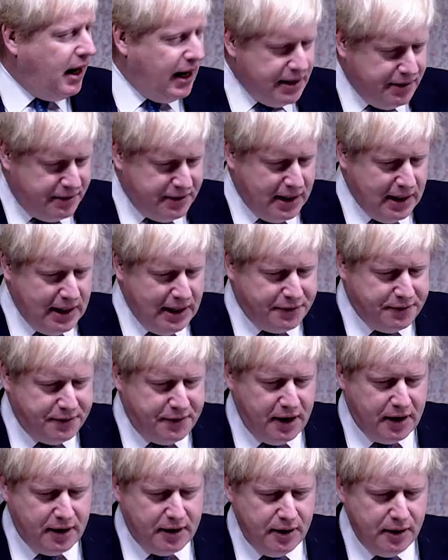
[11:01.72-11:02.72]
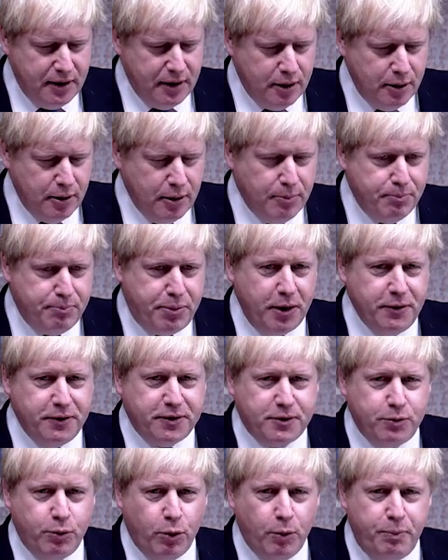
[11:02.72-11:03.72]
idealistic
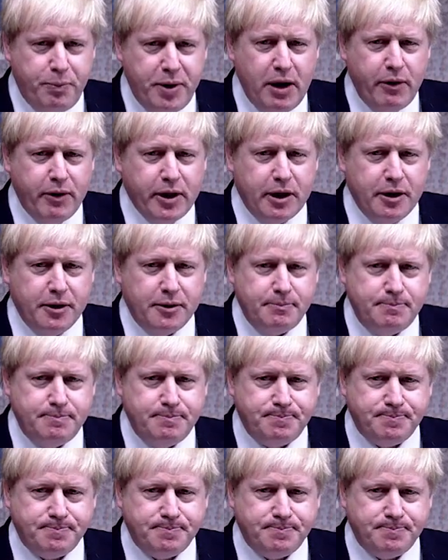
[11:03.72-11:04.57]
post war period